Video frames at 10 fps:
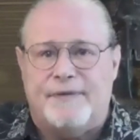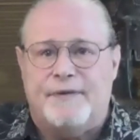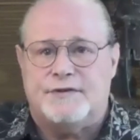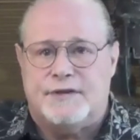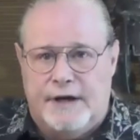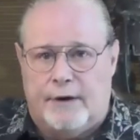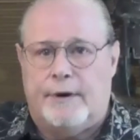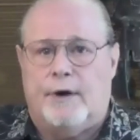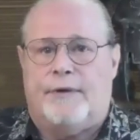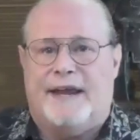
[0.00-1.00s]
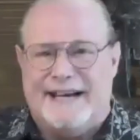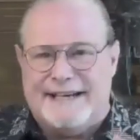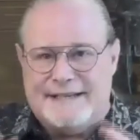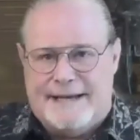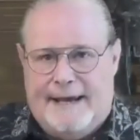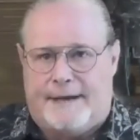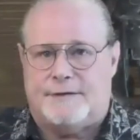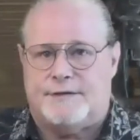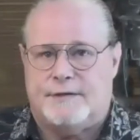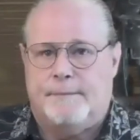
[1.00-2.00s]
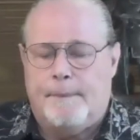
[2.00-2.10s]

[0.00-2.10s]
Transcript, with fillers: the scenario that it takes